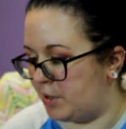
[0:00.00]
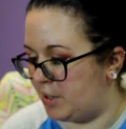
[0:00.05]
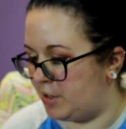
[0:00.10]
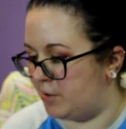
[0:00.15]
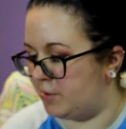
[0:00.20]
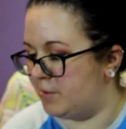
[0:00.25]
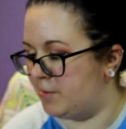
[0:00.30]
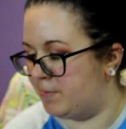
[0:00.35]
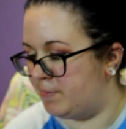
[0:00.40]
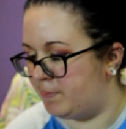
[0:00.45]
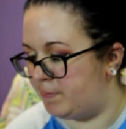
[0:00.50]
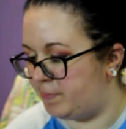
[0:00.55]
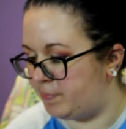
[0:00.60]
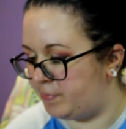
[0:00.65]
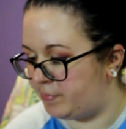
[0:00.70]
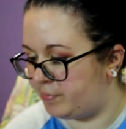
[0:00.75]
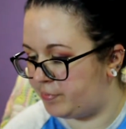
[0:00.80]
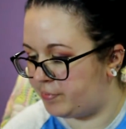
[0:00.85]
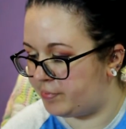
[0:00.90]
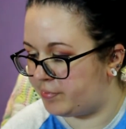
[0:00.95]
cute.
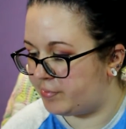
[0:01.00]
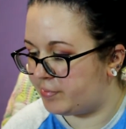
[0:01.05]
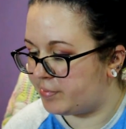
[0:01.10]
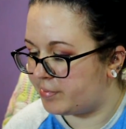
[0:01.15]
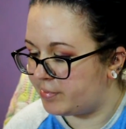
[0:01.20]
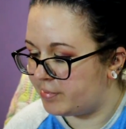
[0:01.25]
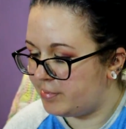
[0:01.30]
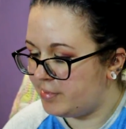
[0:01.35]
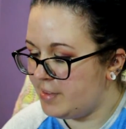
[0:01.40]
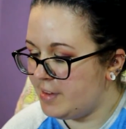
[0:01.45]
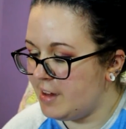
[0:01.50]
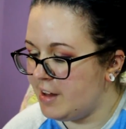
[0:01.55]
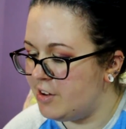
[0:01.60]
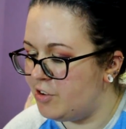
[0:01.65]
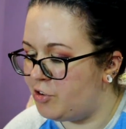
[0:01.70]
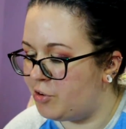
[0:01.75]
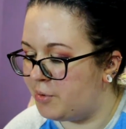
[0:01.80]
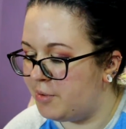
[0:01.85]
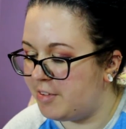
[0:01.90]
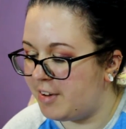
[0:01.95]

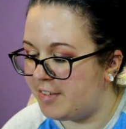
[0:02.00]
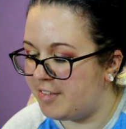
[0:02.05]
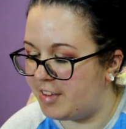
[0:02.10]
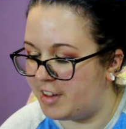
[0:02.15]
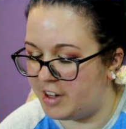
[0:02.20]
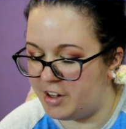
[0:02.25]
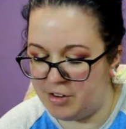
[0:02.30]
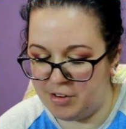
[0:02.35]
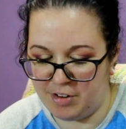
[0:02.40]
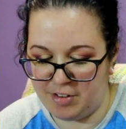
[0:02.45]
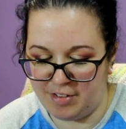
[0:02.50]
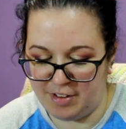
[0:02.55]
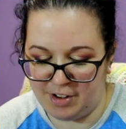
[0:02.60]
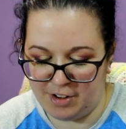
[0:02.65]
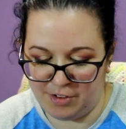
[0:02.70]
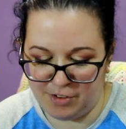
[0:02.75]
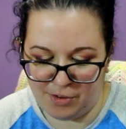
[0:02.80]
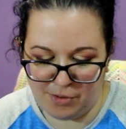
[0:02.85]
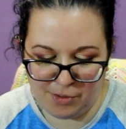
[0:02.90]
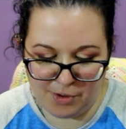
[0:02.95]
She always has the cutest
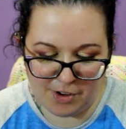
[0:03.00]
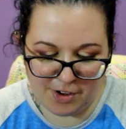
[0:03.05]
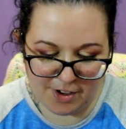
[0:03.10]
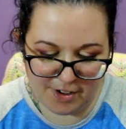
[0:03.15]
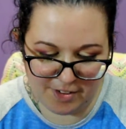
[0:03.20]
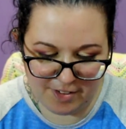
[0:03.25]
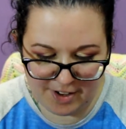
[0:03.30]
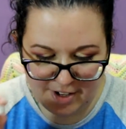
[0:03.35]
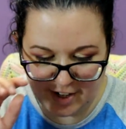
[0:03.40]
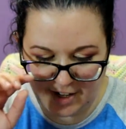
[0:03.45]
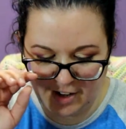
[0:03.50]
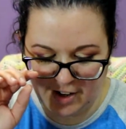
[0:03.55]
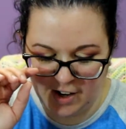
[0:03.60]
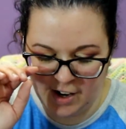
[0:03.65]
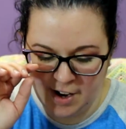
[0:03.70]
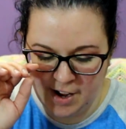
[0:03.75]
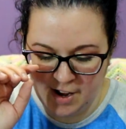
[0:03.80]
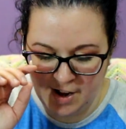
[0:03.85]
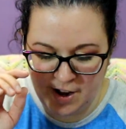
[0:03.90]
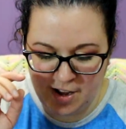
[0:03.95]
little note cards in here.
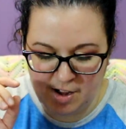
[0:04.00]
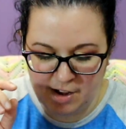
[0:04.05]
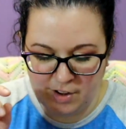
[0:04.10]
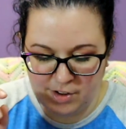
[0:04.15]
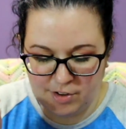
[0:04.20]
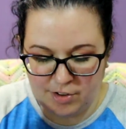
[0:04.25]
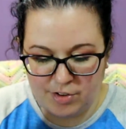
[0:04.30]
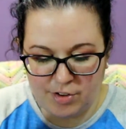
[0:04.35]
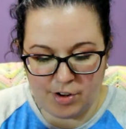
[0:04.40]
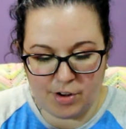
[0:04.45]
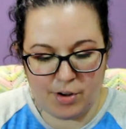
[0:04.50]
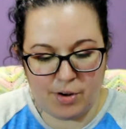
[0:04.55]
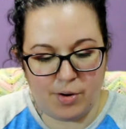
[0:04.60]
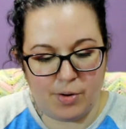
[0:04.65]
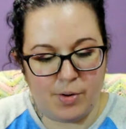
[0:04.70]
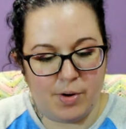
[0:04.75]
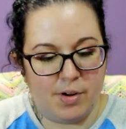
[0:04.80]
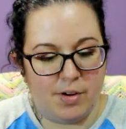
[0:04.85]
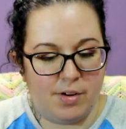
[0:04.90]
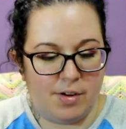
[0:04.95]

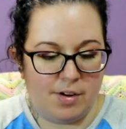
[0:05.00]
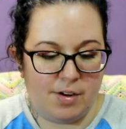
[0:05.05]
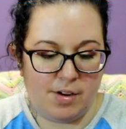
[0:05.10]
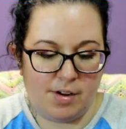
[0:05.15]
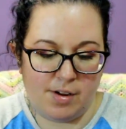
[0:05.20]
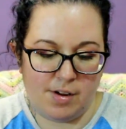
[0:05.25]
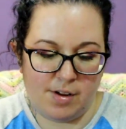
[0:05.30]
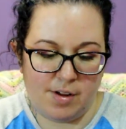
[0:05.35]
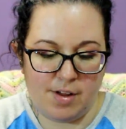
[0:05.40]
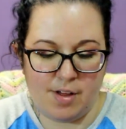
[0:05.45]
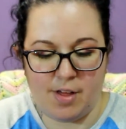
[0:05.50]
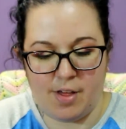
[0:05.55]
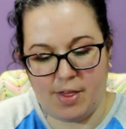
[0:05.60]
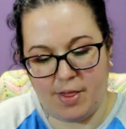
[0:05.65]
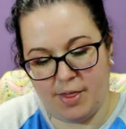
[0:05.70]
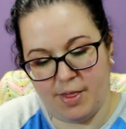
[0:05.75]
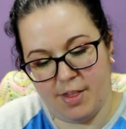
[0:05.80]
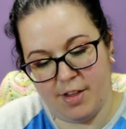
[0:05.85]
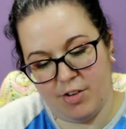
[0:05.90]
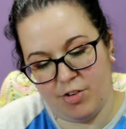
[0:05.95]
So
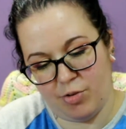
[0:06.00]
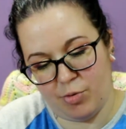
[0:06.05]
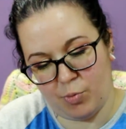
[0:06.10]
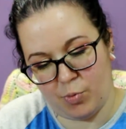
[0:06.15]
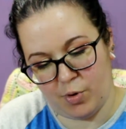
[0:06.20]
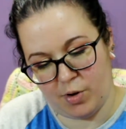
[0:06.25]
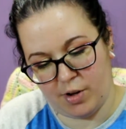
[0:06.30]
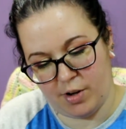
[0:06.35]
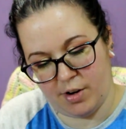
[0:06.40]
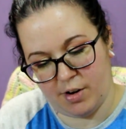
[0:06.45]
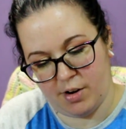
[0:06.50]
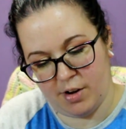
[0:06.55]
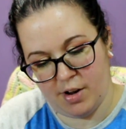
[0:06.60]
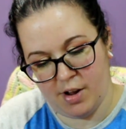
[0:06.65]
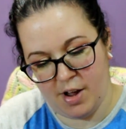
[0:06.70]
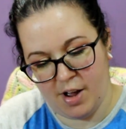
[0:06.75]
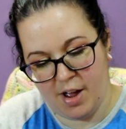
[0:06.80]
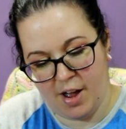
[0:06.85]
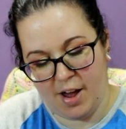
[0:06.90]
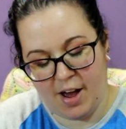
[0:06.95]
this one
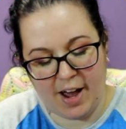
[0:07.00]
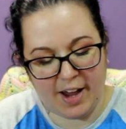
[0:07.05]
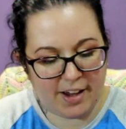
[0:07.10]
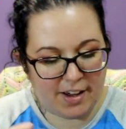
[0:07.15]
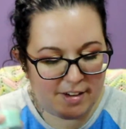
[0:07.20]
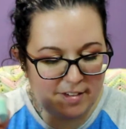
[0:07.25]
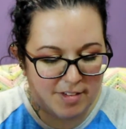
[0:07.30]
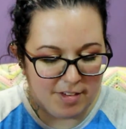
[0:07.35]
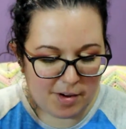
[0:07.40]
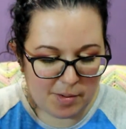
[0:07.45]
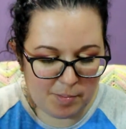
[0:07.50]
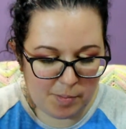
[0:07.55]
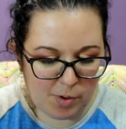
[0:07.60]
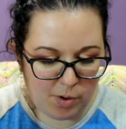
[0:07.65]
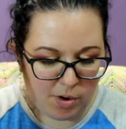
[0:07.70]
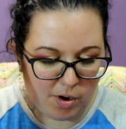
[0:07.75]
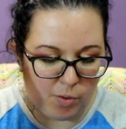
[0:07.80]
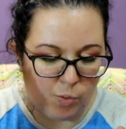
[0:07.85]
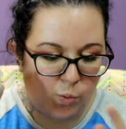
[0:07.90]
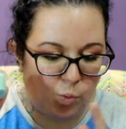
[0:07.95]
I got some
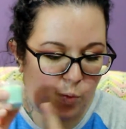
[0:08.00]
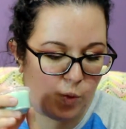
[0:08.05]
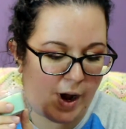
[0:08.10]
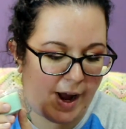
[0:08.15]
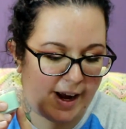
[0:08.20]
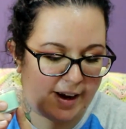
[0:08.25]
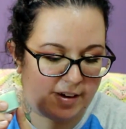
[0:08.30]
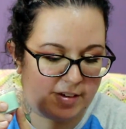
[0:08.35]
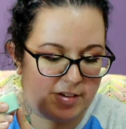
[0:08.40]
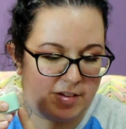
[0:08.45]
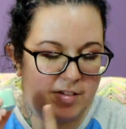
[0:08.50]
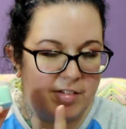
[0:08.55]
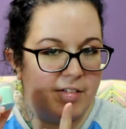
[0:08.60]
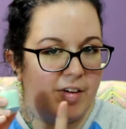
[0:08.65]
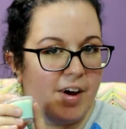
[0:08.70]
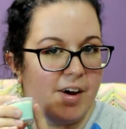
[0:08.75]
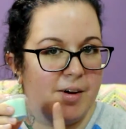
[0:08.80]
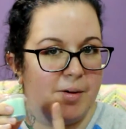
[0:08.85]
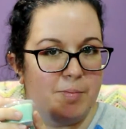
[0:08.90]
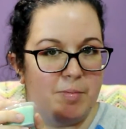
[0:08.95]
wax
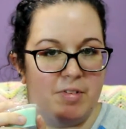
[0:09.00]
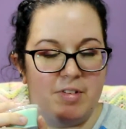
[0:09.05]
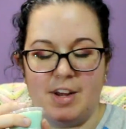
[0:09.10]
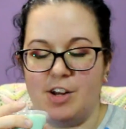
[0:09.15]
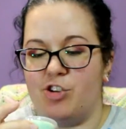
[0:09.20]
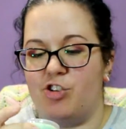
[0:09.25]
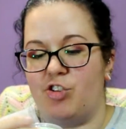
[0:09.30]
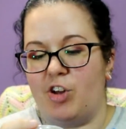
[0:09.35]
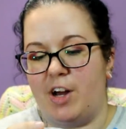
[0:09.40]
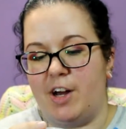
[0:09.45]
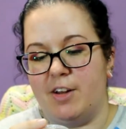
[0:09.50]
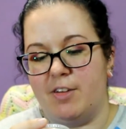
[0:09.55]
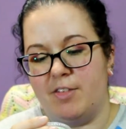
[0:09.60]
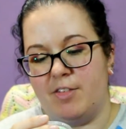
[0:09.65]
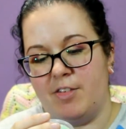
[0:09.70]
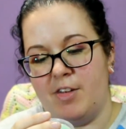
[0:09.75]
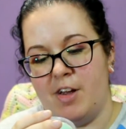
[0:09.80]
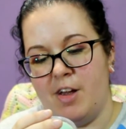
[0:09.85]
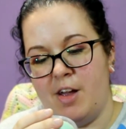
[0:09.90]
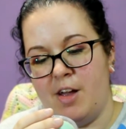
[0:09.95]
um, scent
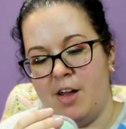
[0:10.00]
shots.